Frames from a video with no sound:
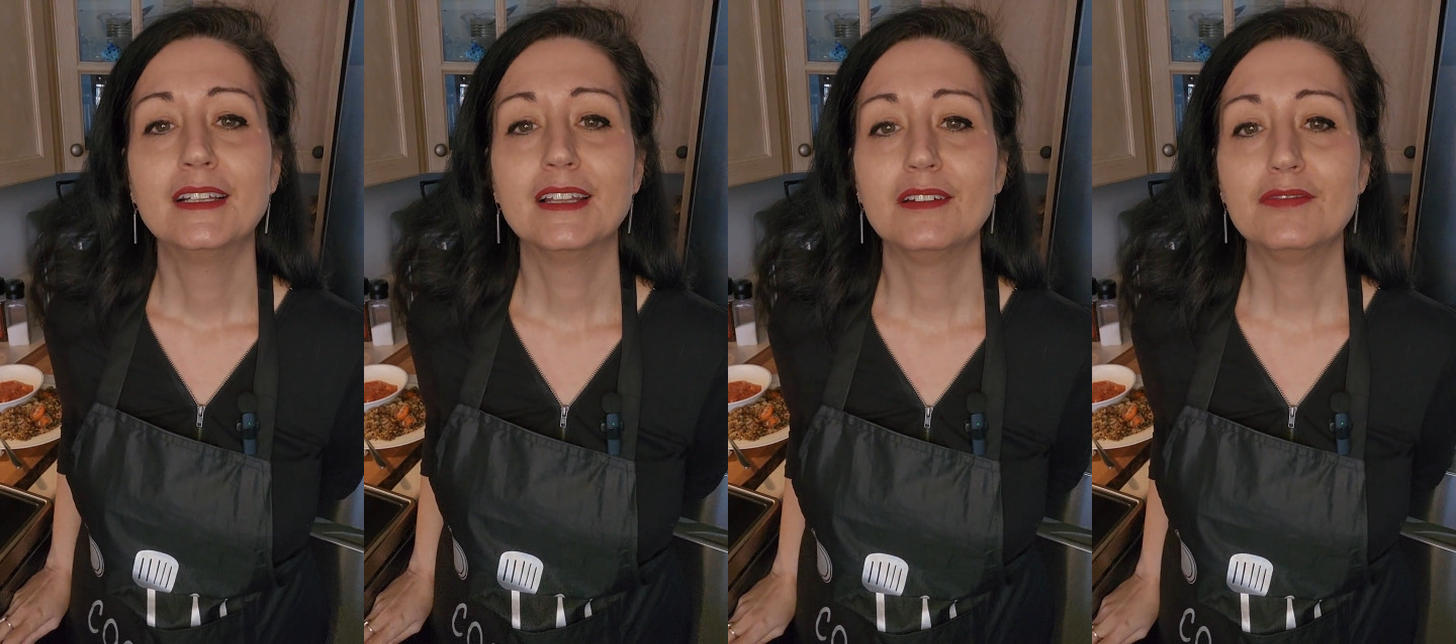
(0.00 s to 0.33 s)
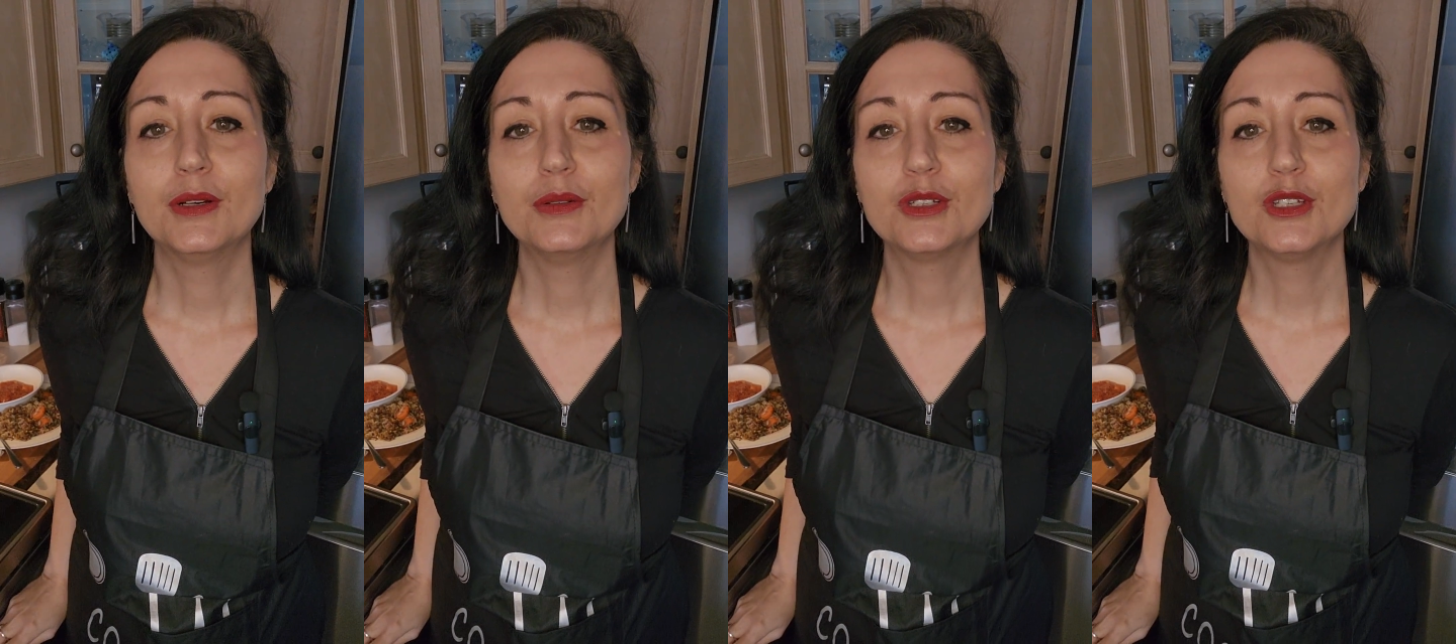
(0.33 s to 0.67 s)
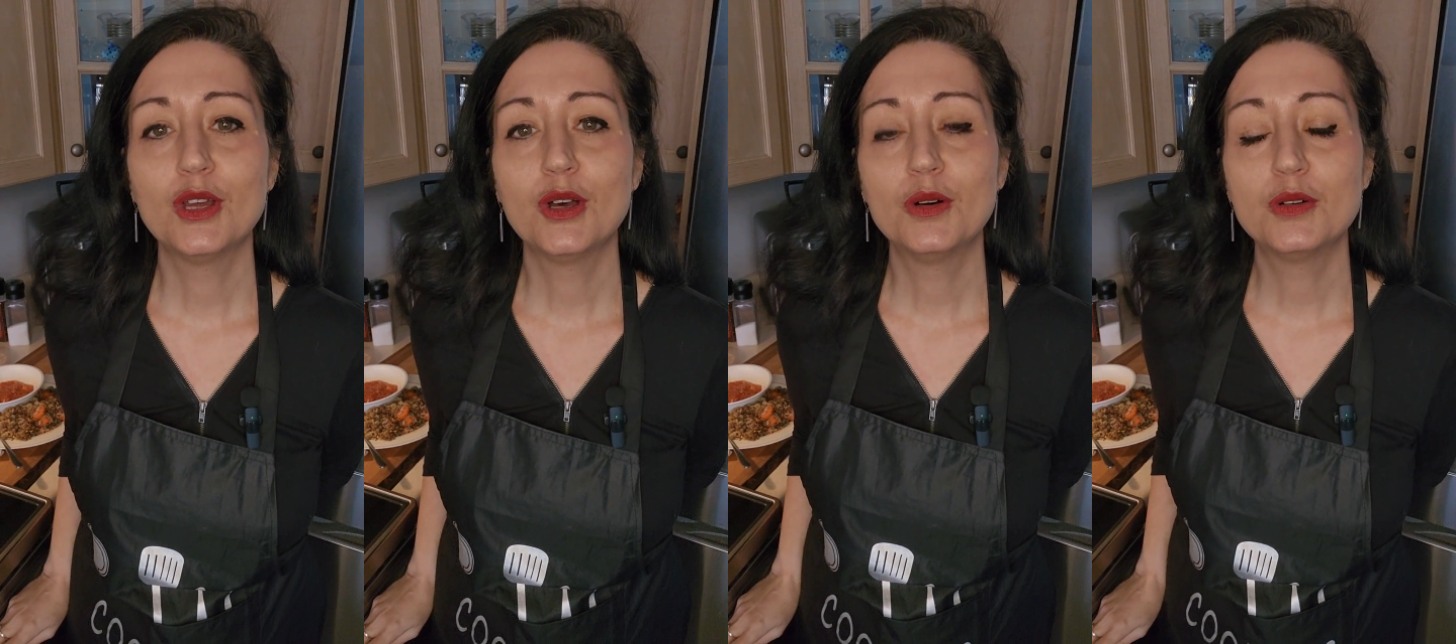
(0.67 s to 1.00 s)
Let folks
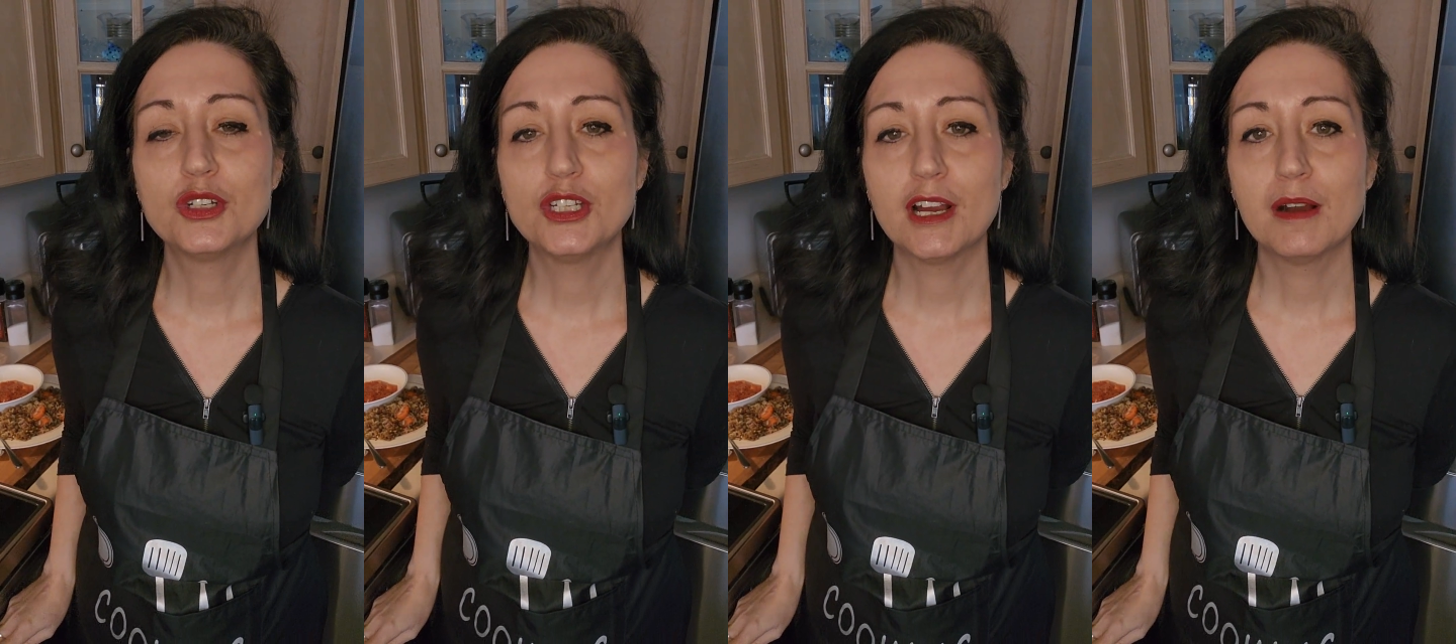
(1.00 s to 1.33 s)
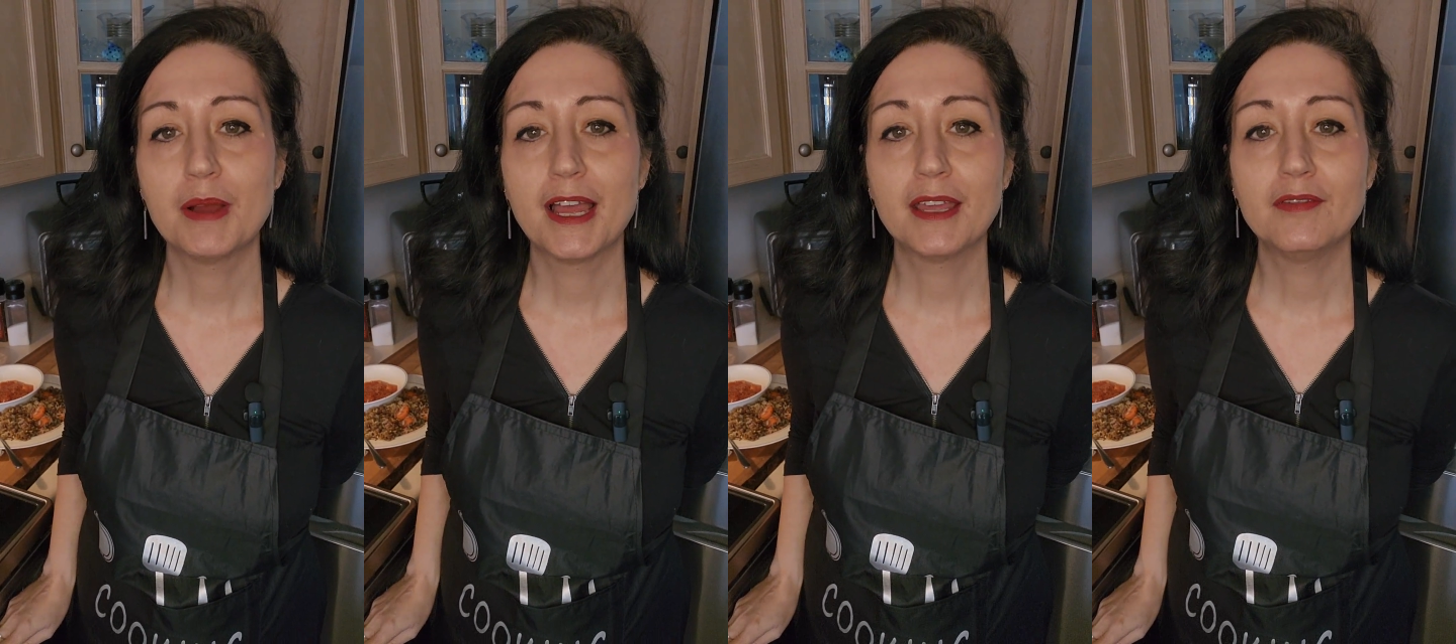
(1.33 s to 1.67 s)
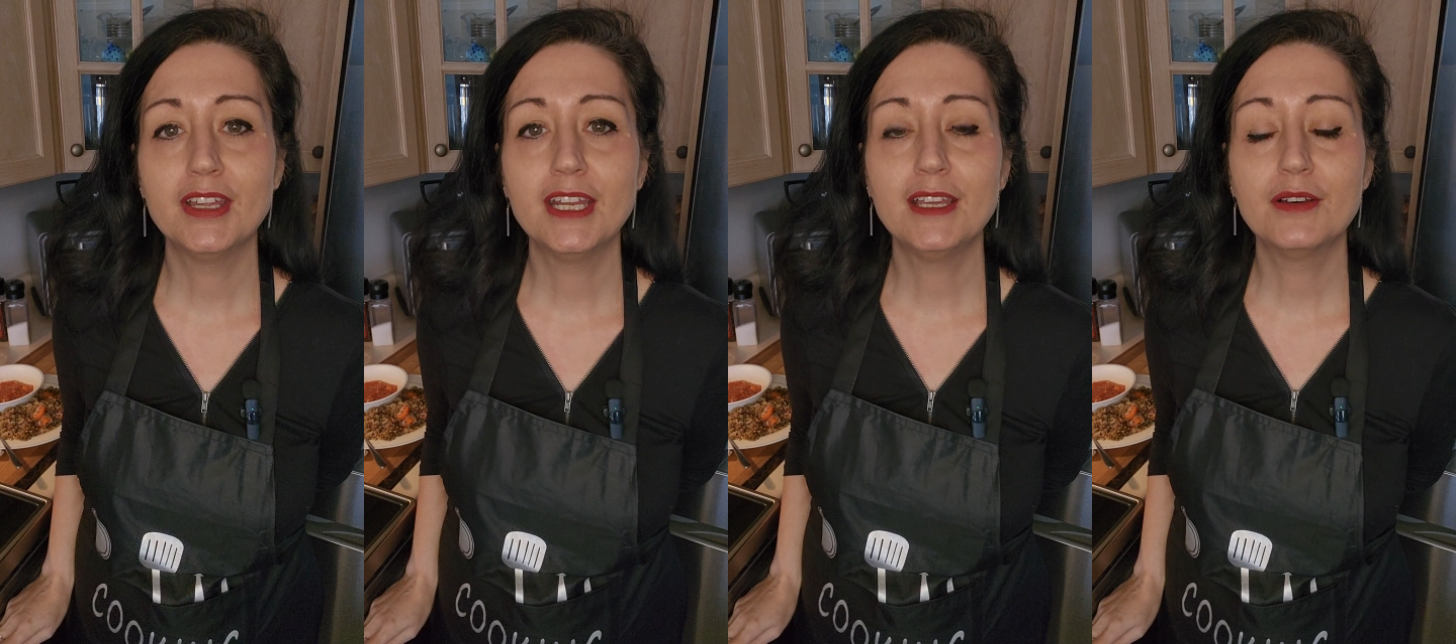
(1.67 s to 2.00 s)
know, share my
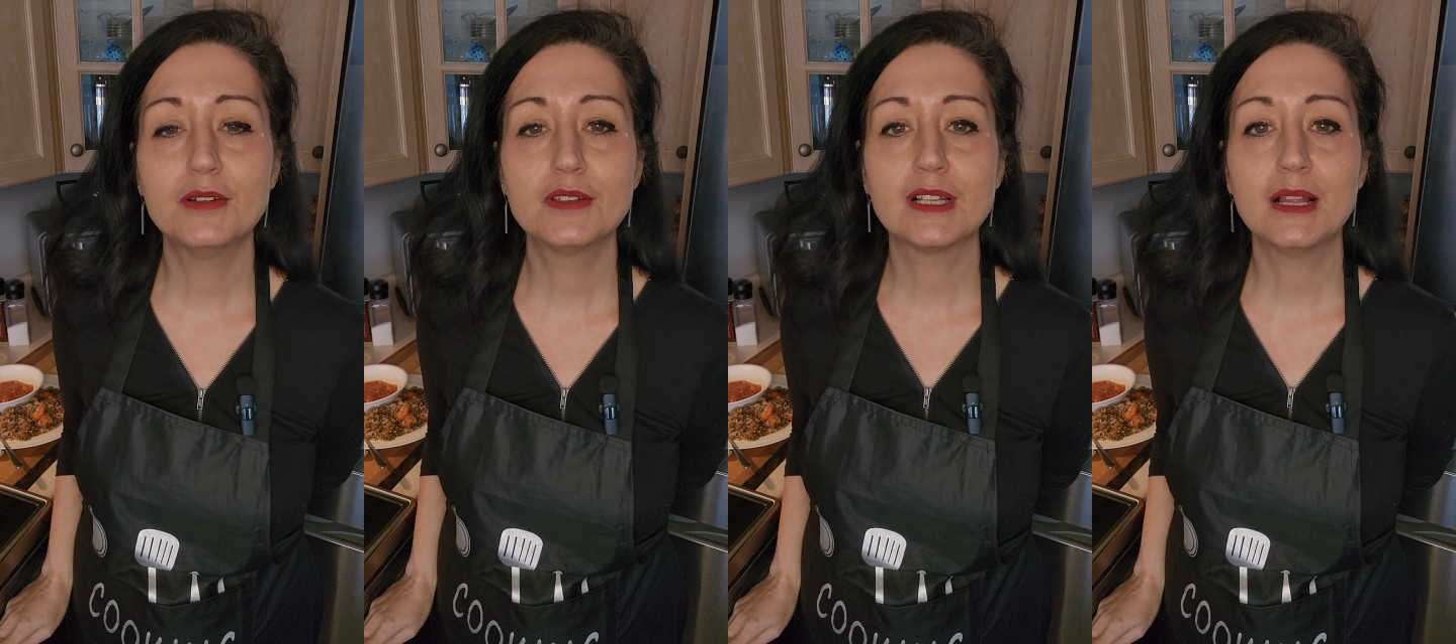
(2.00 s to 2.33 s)
videos,